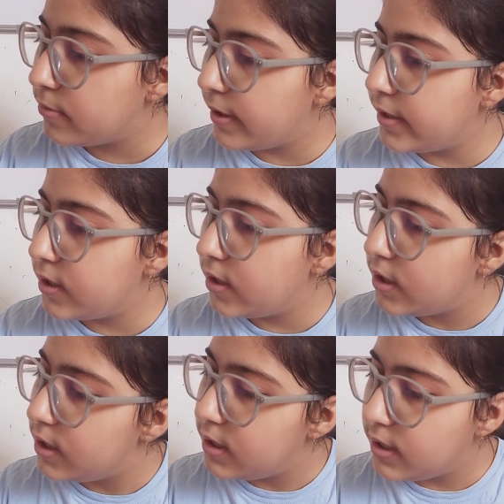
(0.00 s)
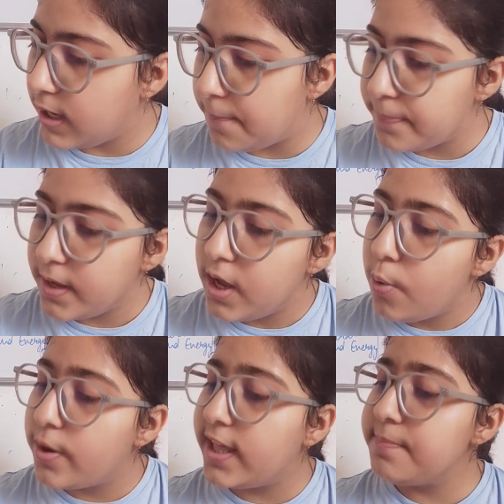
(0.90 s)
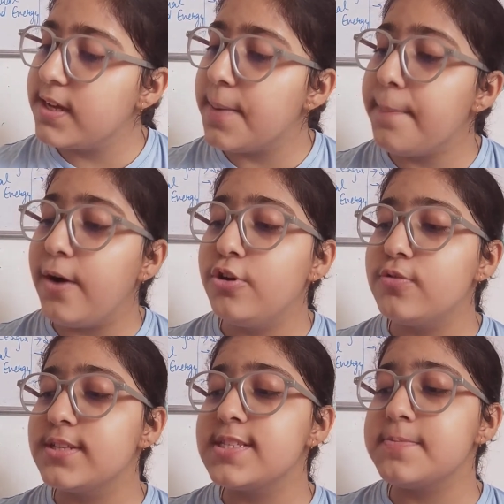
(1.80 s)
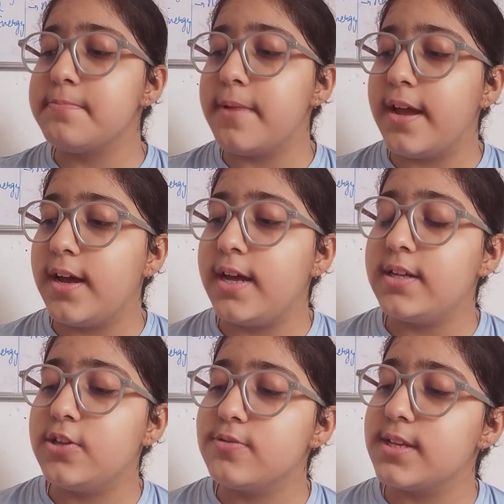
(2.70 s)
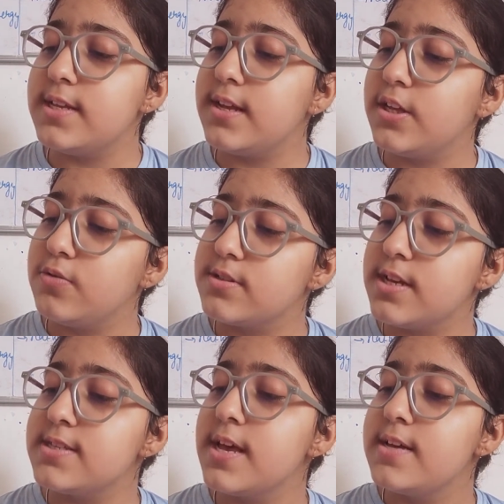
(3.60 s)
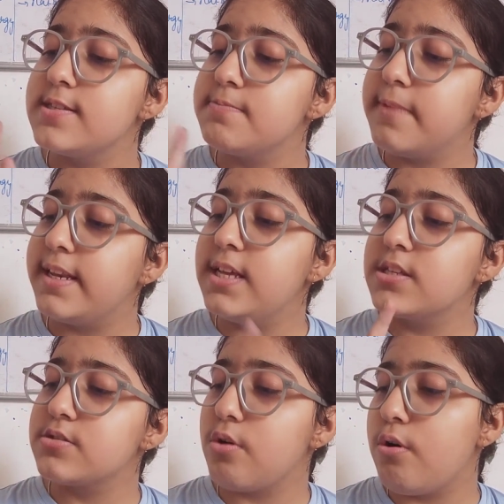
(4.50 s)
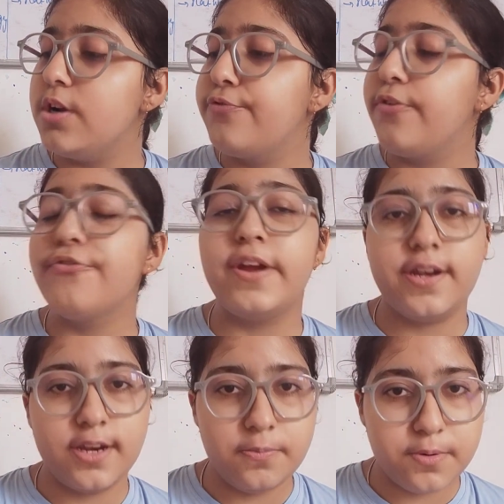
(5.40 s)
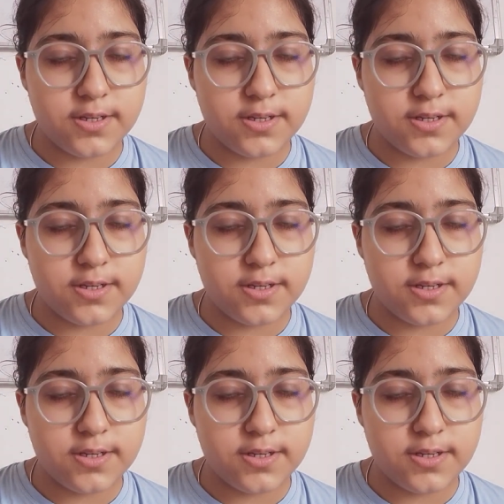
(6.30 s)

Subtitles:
right? Yeah. Name the compound used as smelling salt for fainted